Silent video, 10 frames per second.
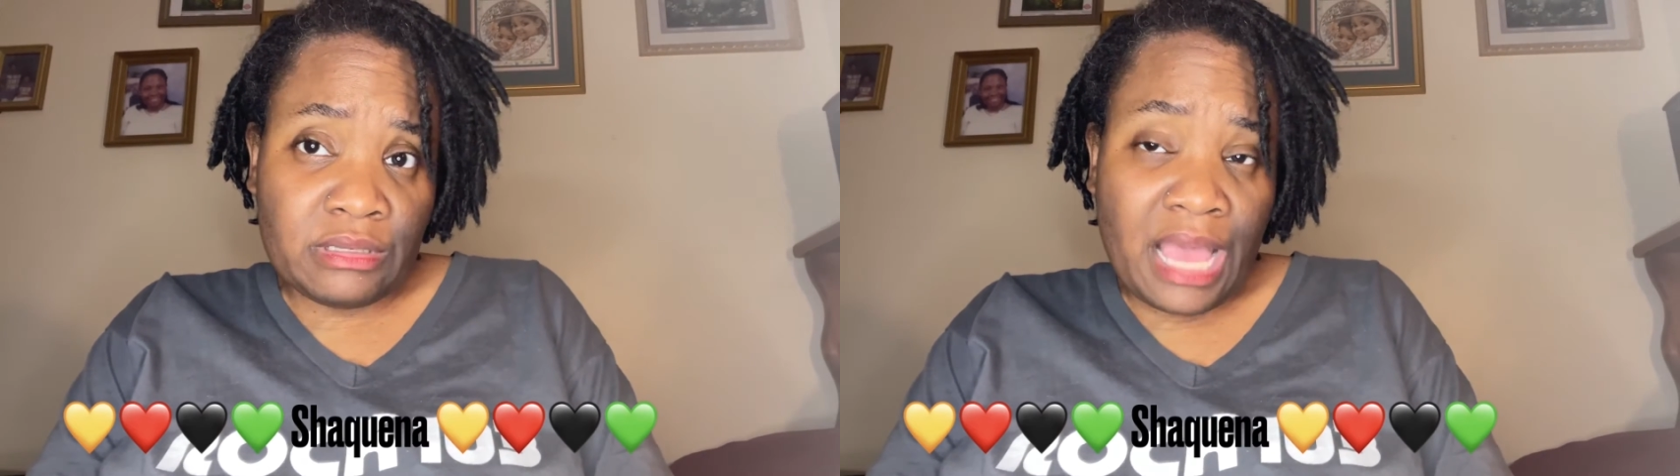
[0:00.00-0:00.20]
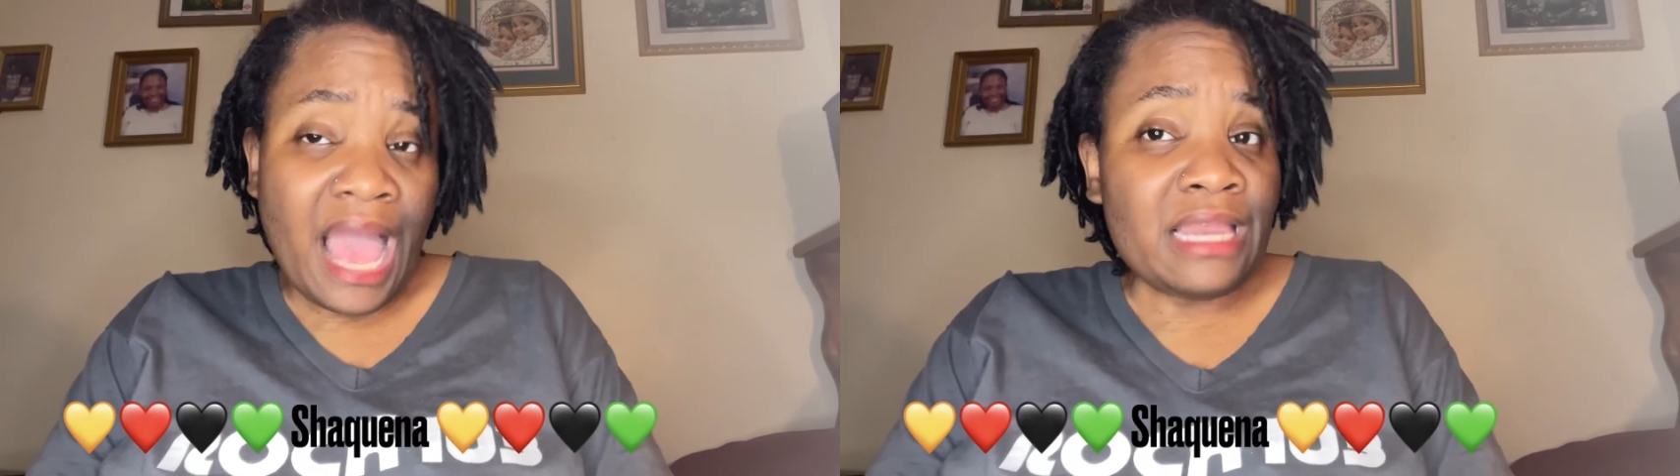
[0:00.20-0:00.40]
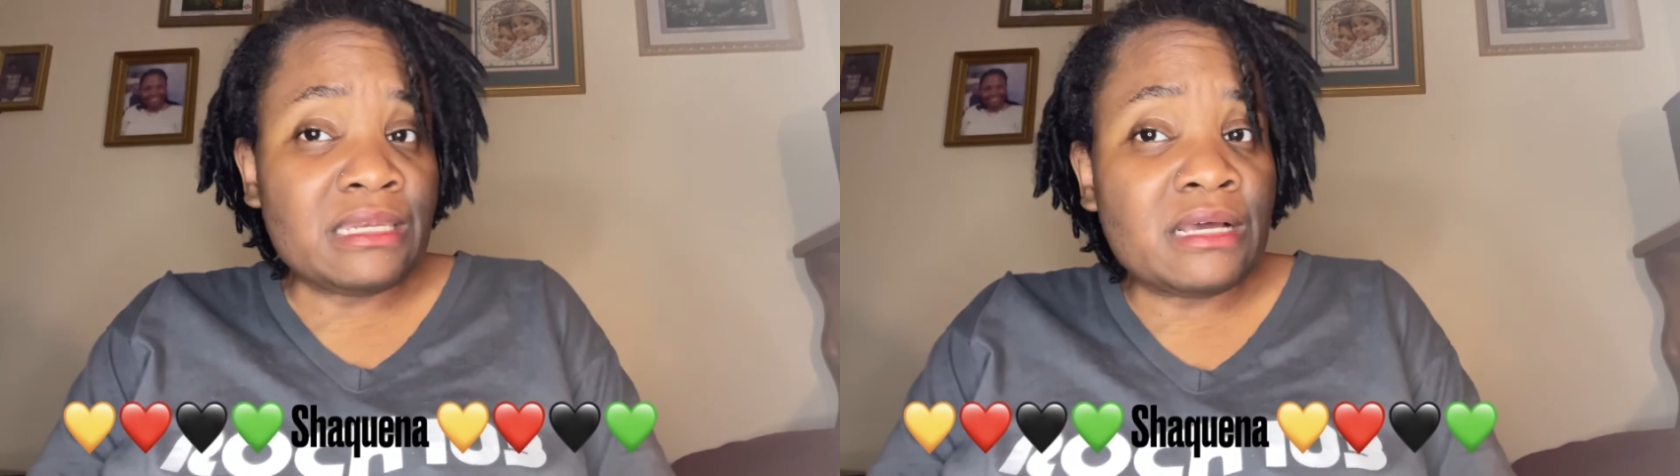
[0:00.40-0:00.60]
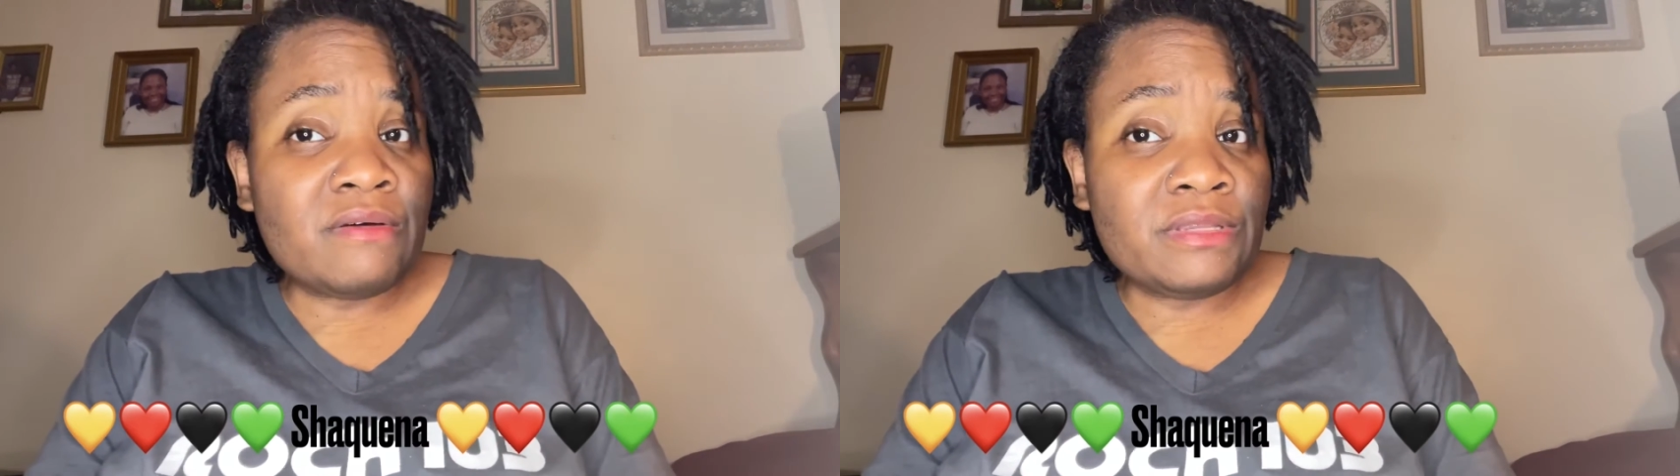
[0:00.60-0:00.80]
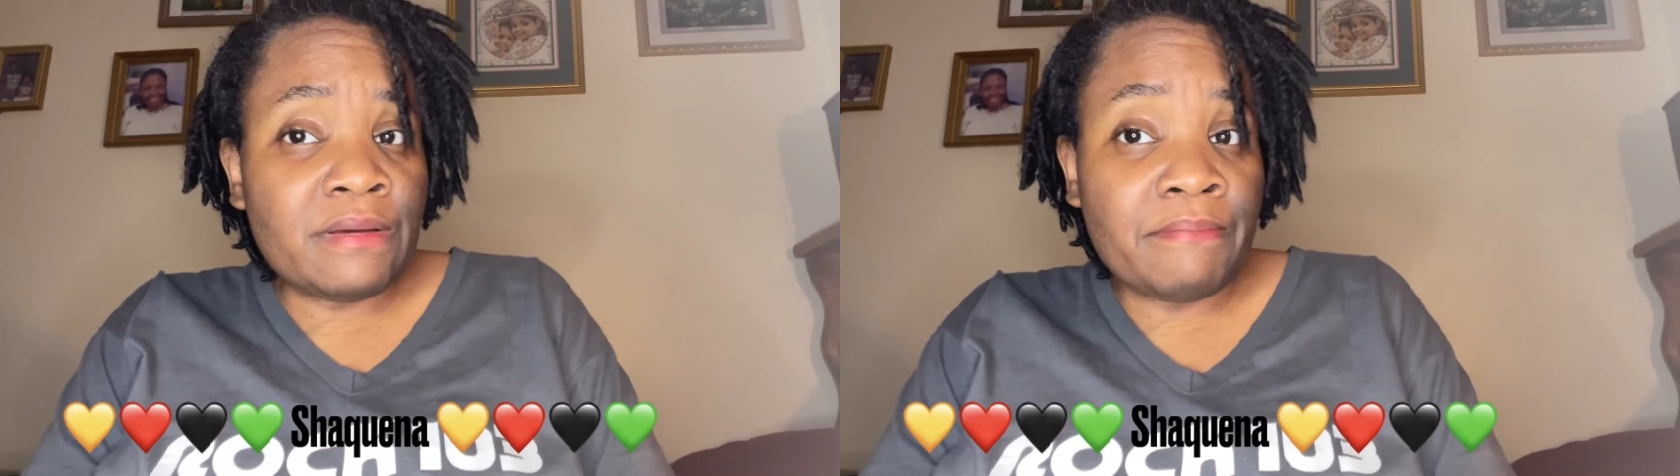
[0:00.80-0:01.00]
I
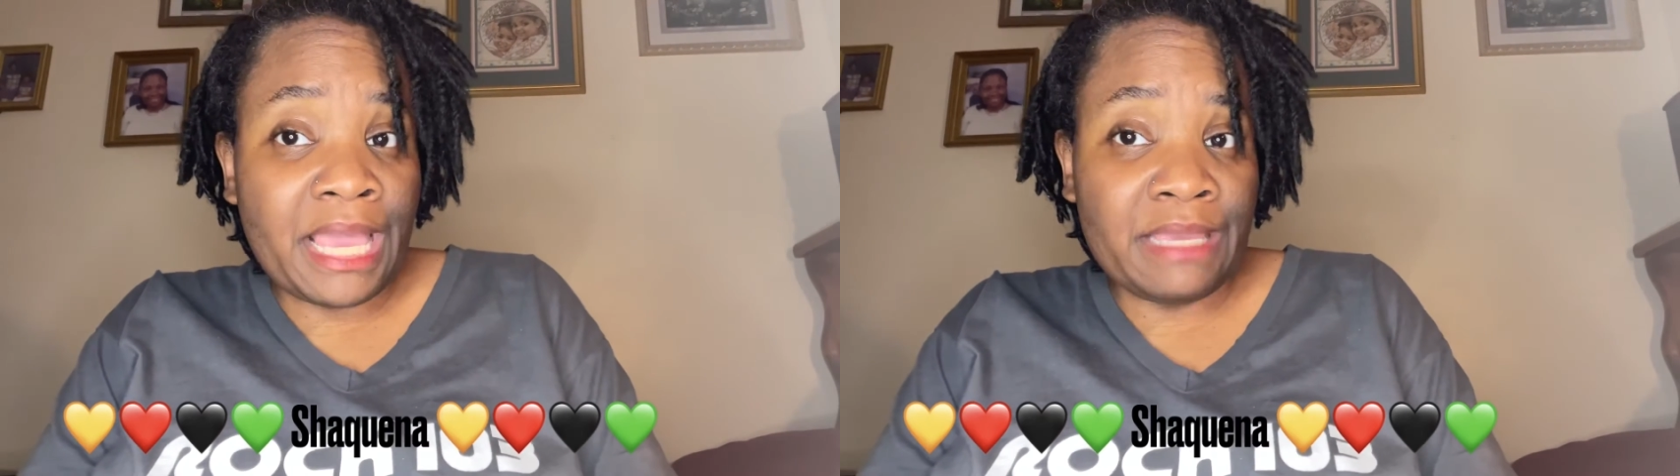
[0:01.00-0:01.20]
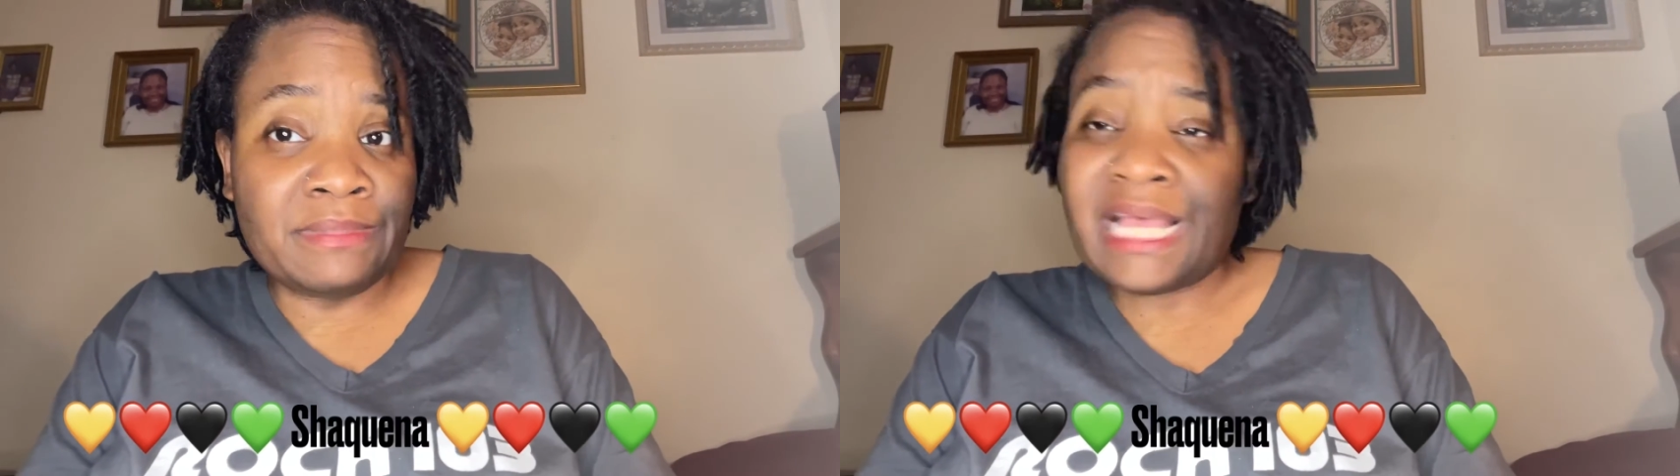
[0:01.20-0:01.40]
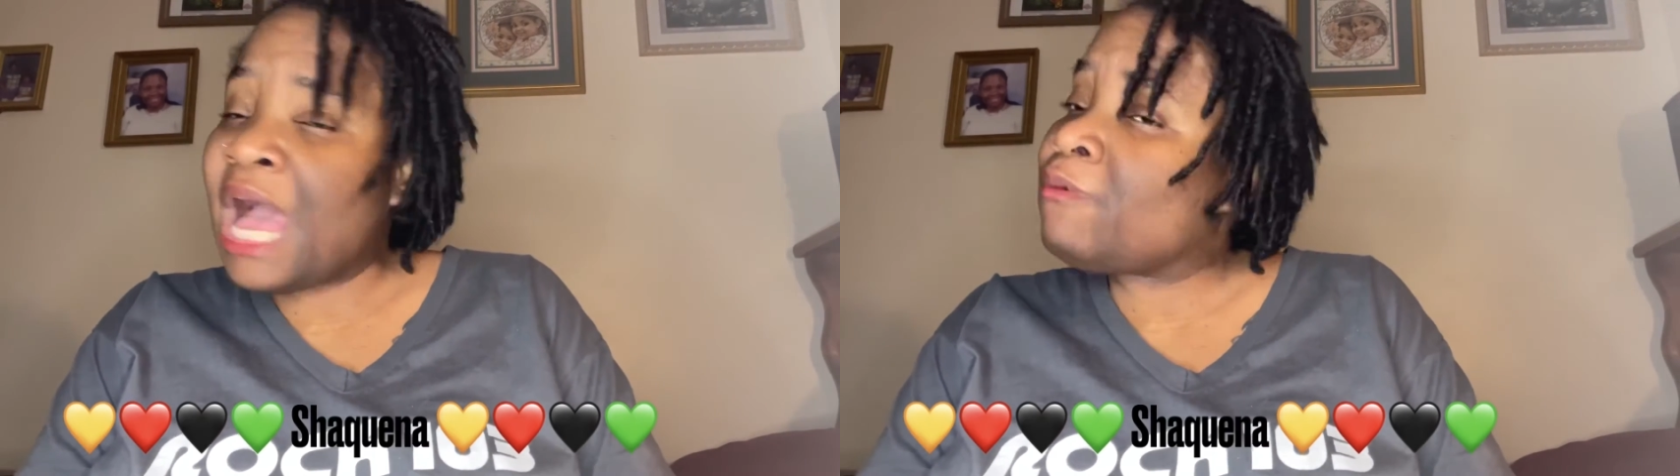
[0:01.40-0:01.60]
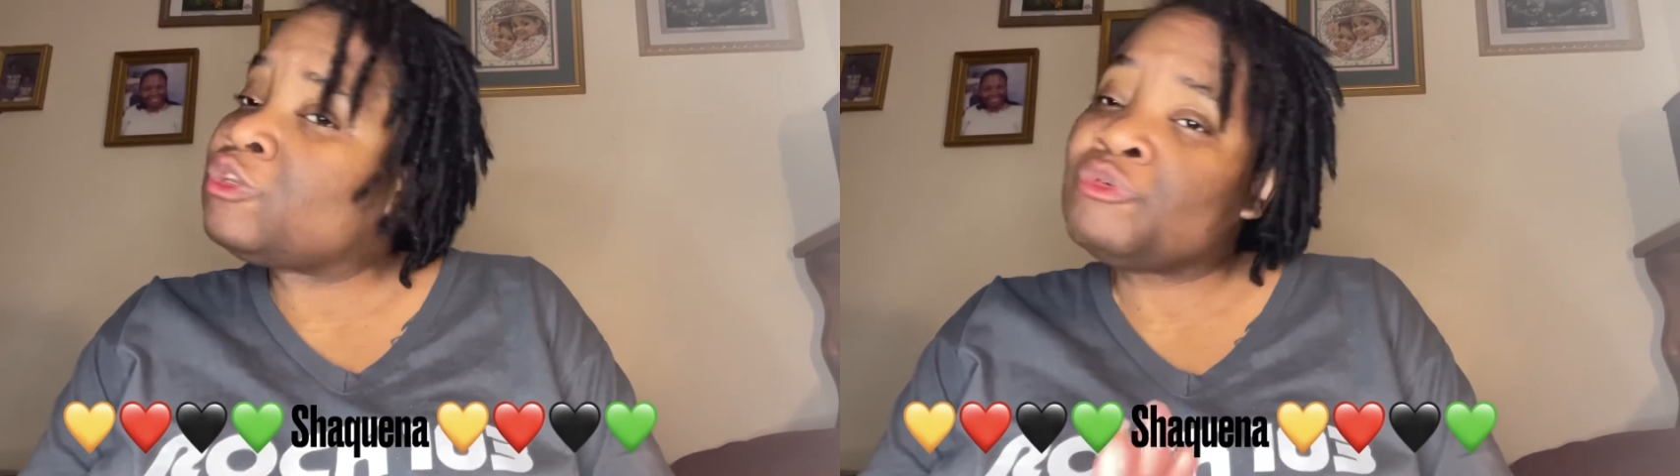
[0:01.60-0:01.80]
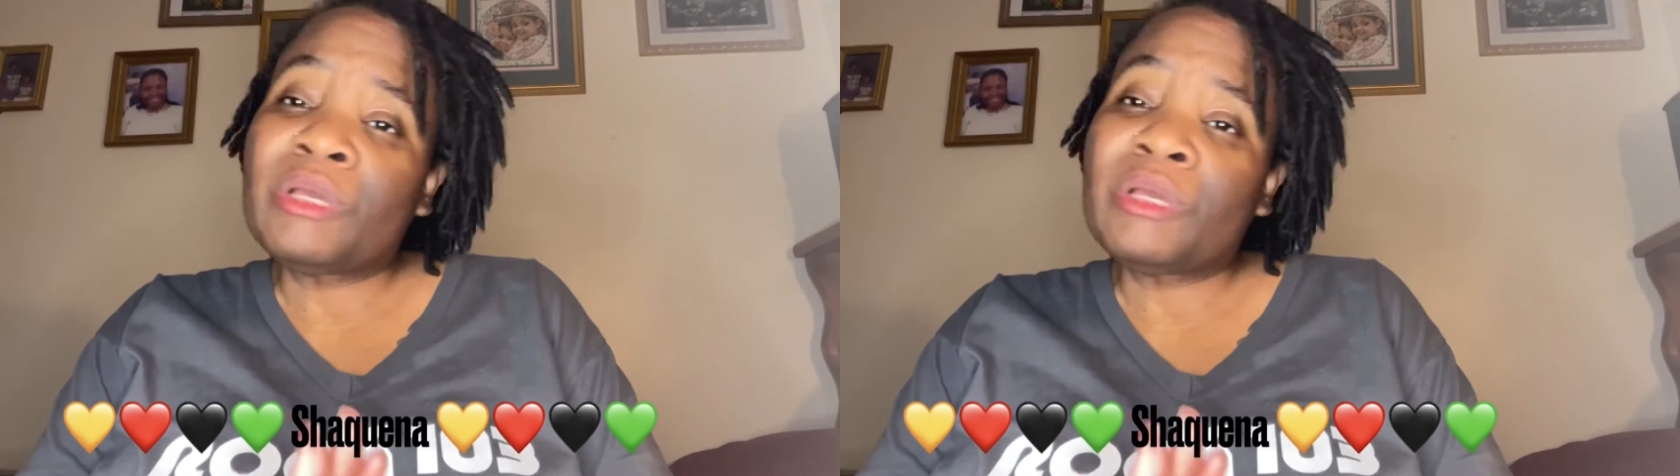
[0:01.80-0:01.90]
love them babies. I would do